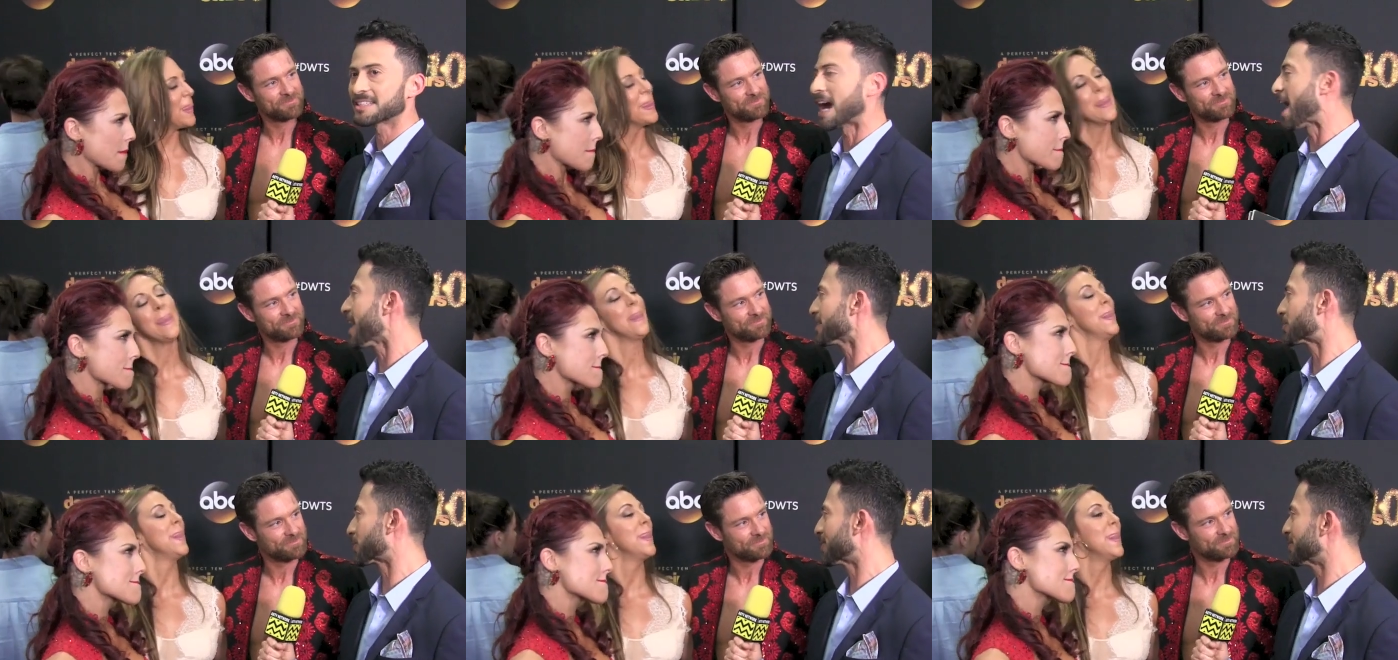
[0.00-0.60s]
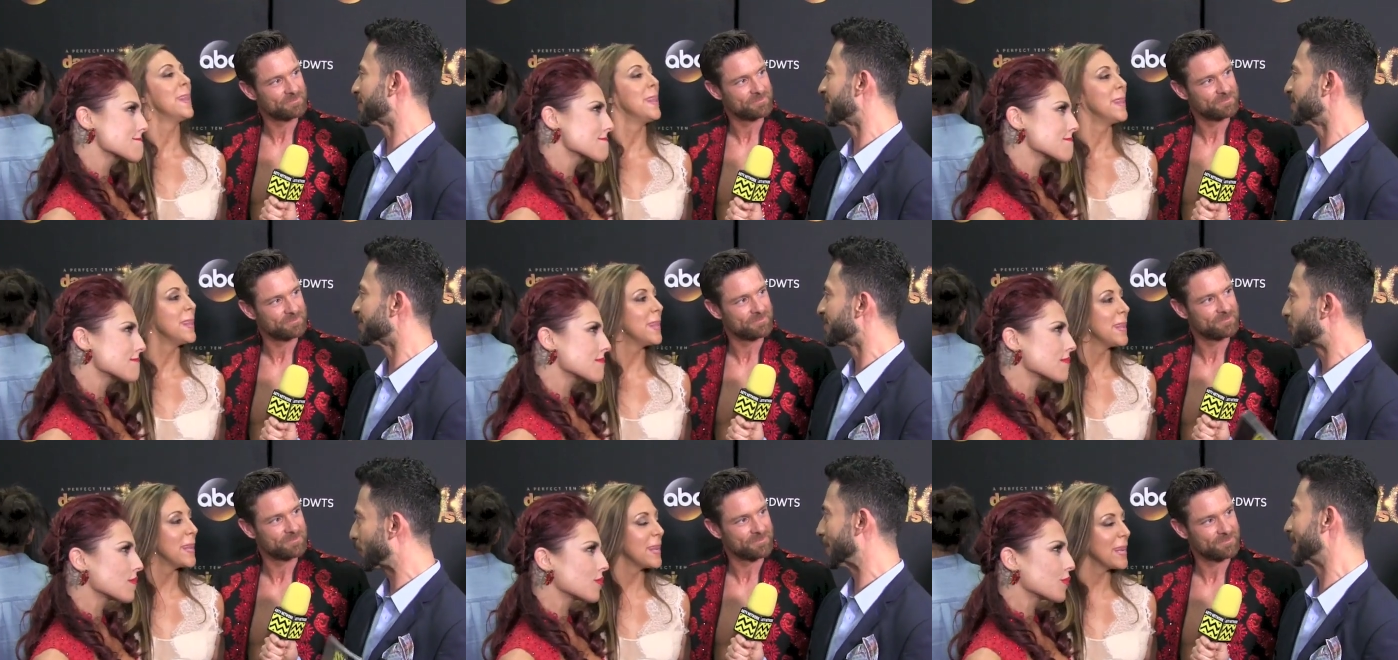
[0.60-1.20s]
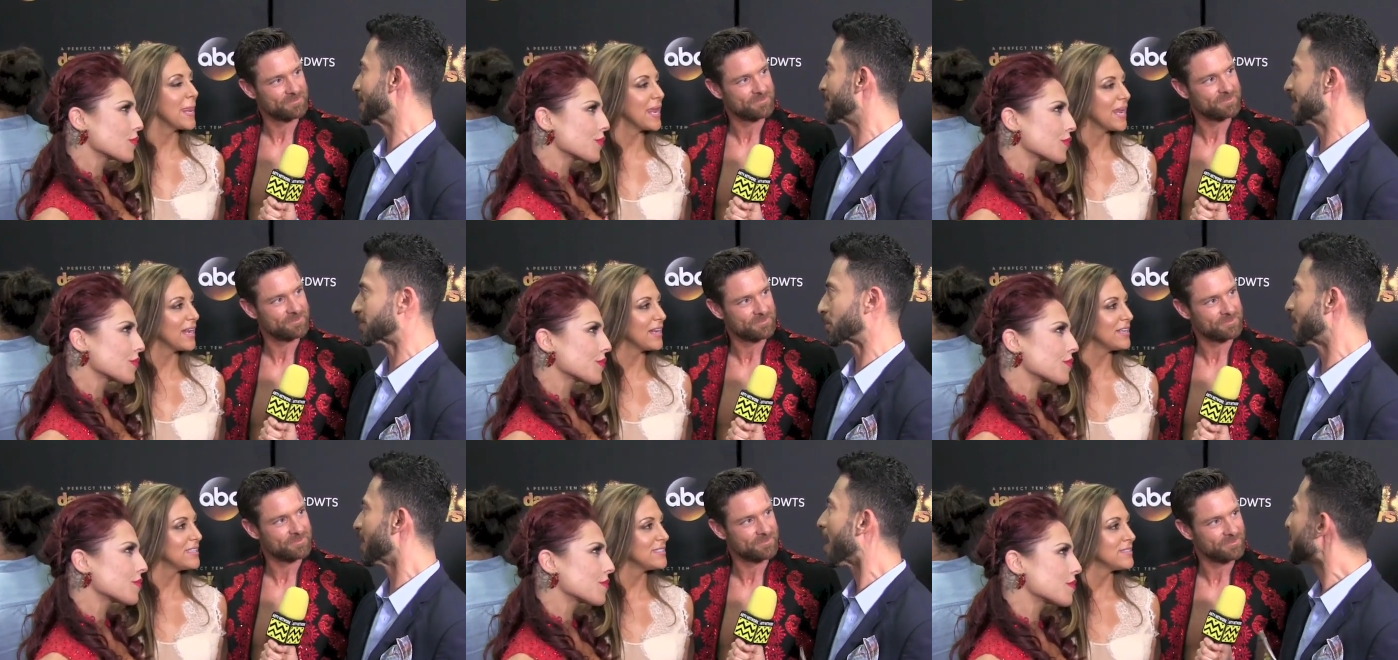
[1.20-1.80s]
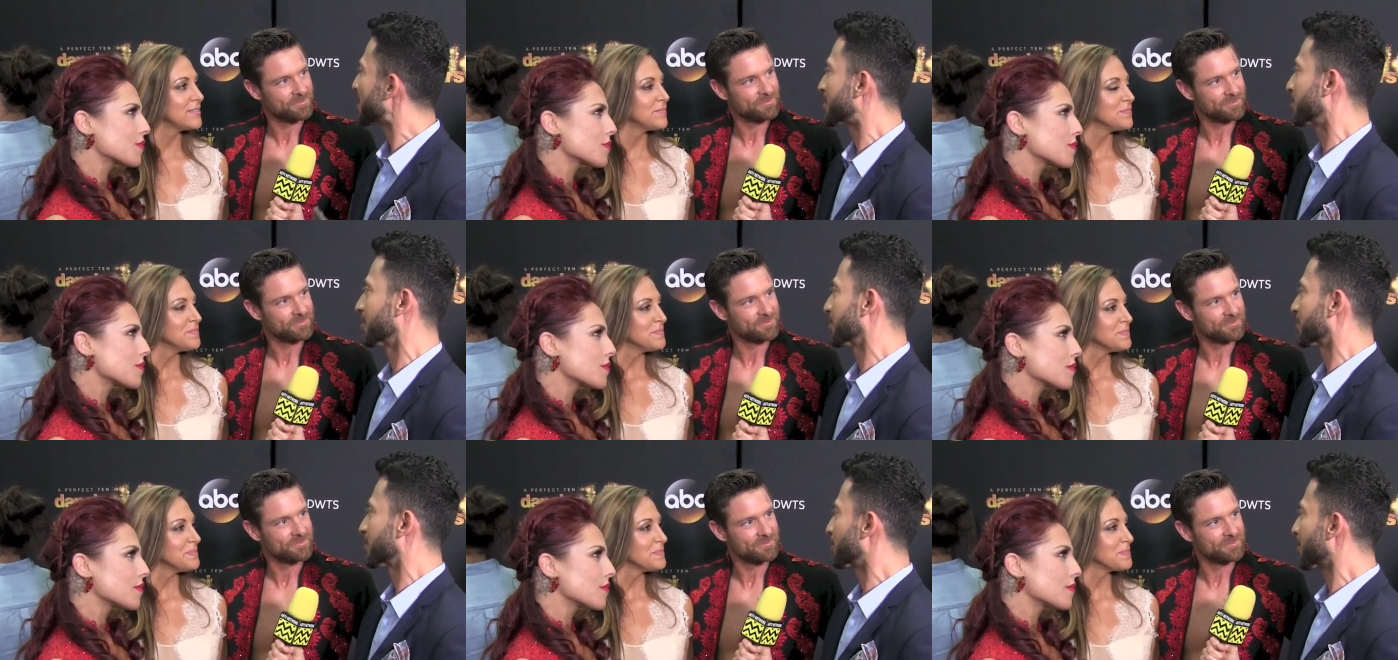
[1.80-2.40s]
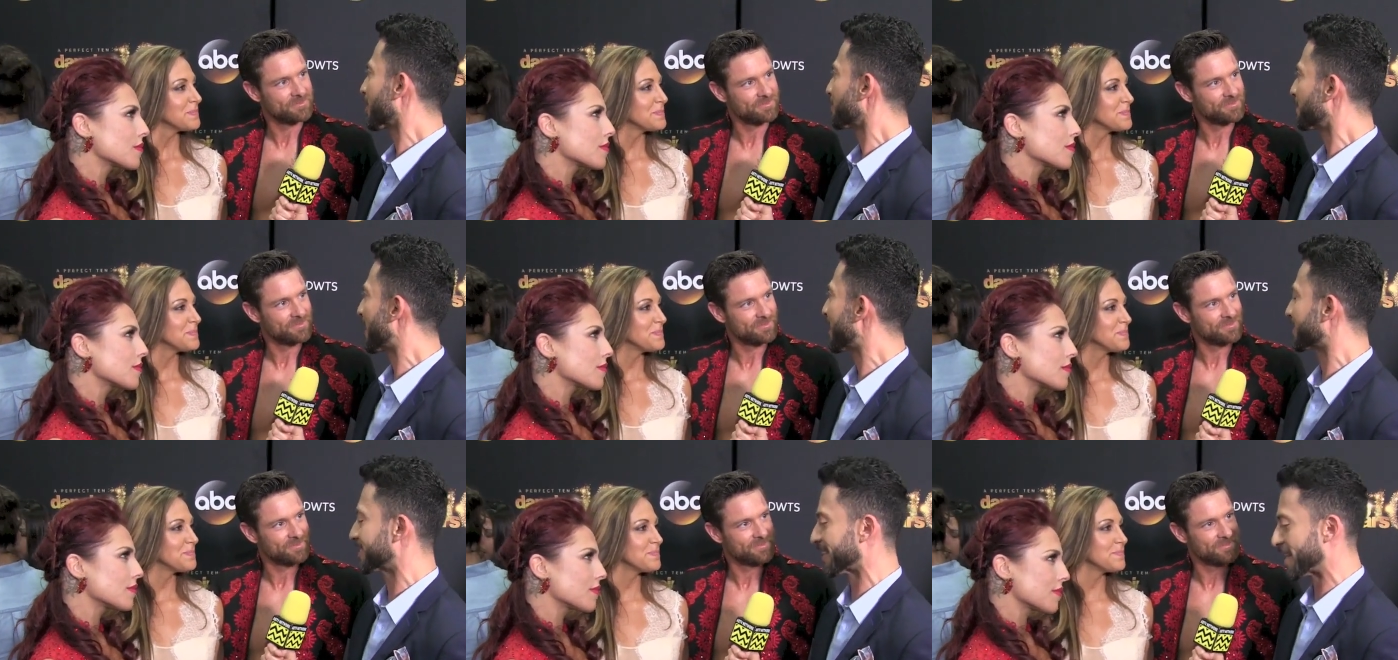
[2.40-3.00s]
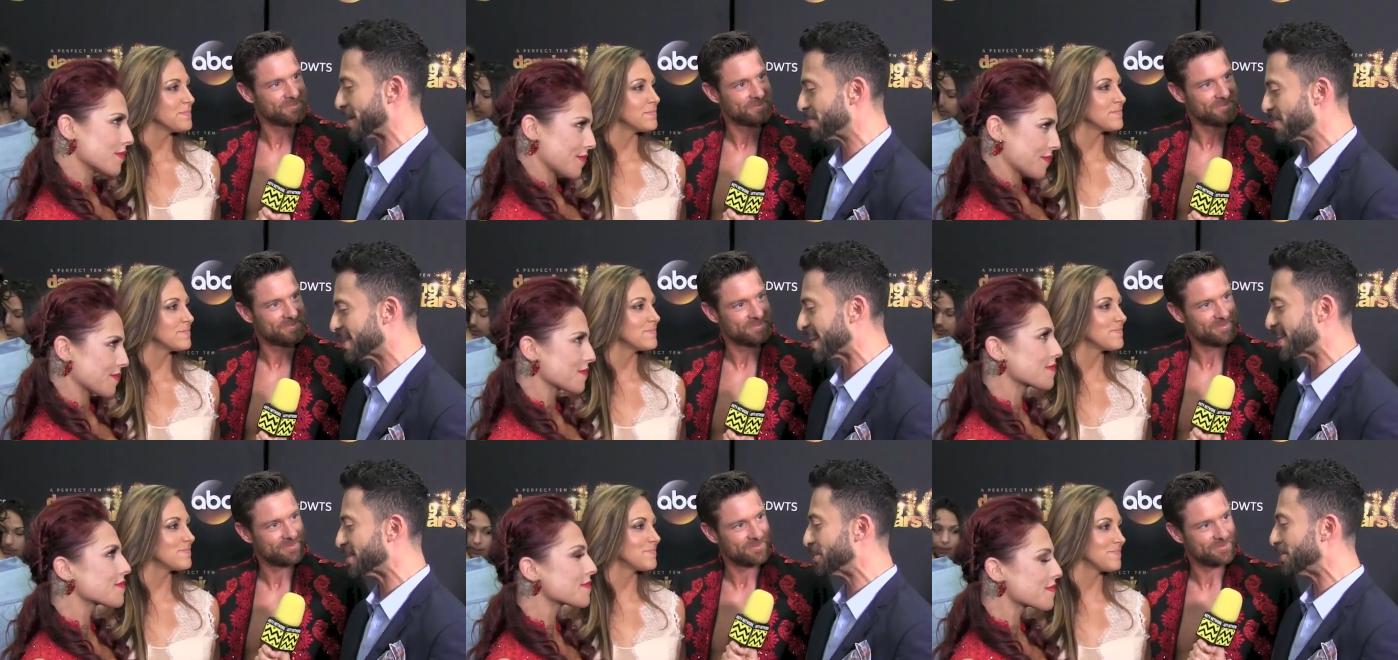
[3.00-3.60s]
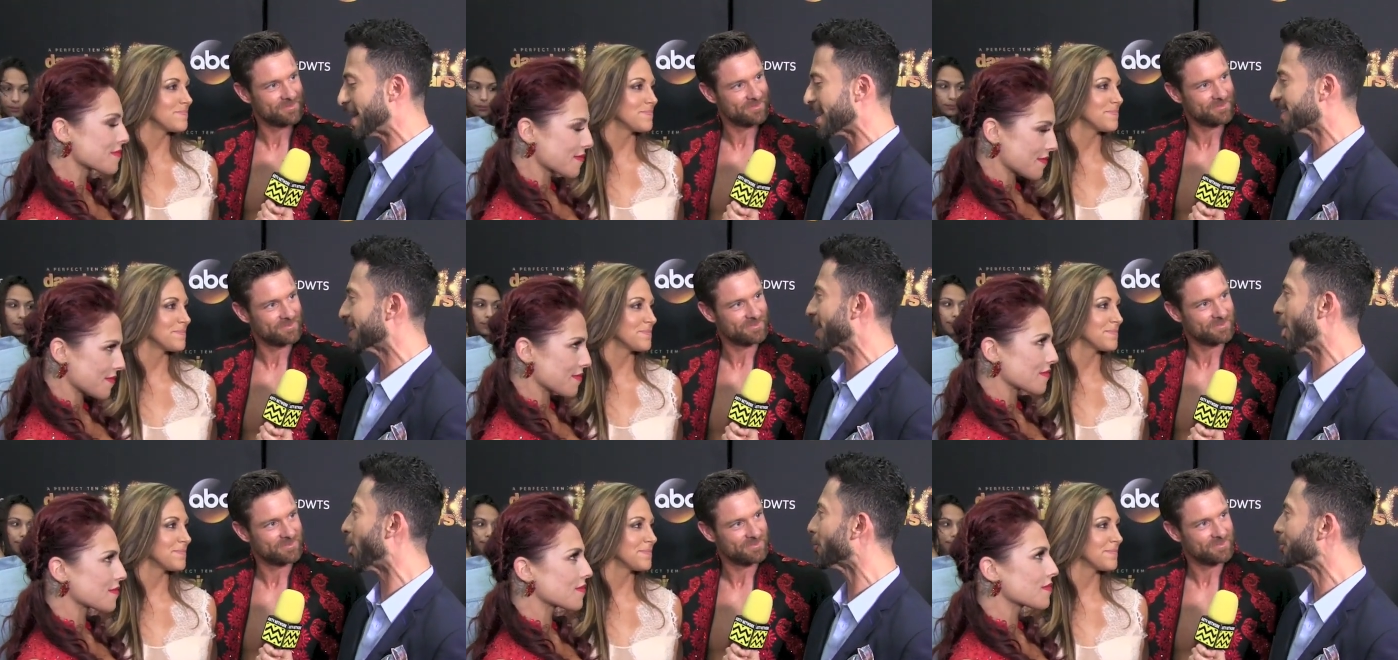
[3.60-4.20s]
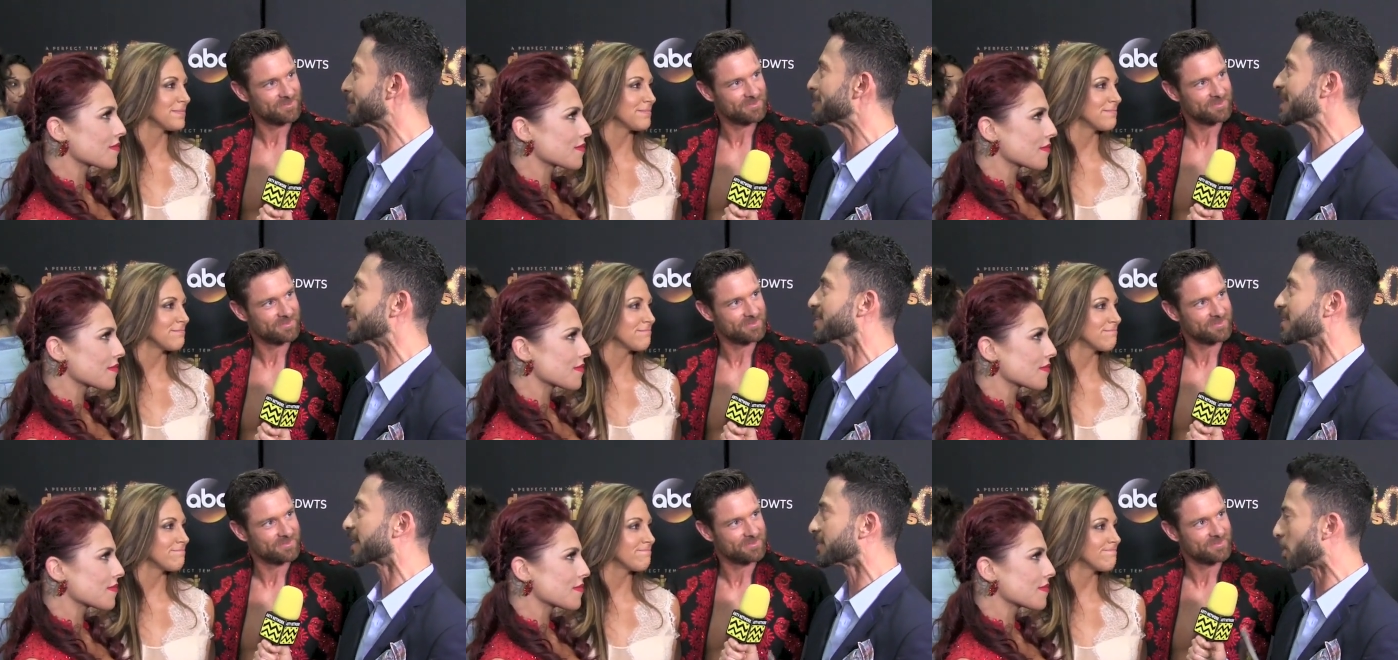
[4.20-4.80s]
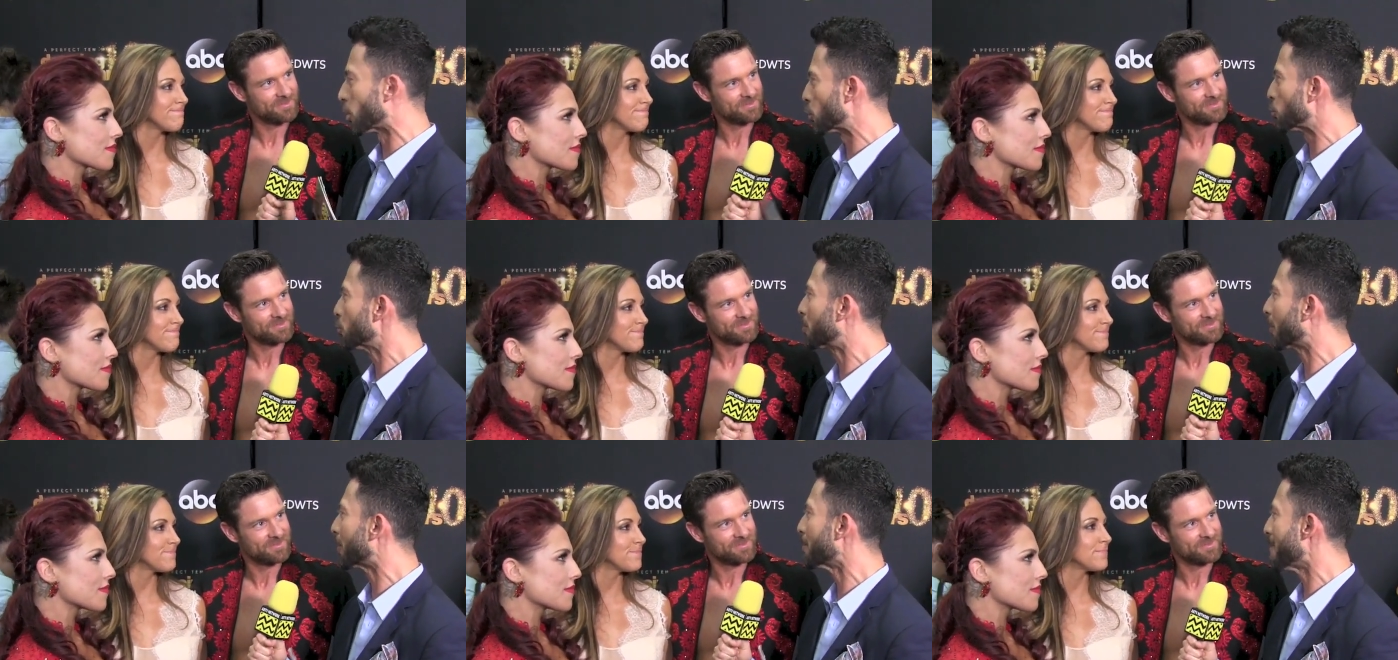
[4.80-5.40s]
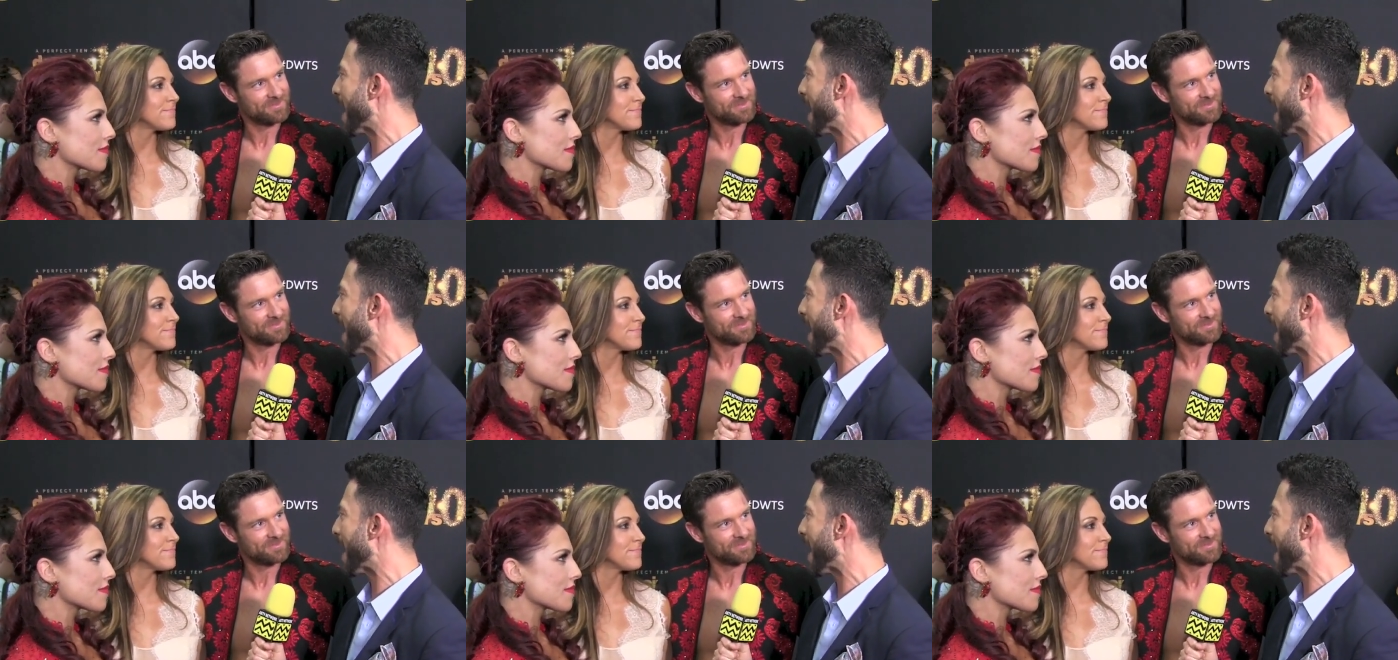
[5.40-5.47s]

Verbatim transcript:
Speaker 1: guys were even tweeting me as well. I mean, you, you, were on fire tonight that you had the ultimate, like the Uber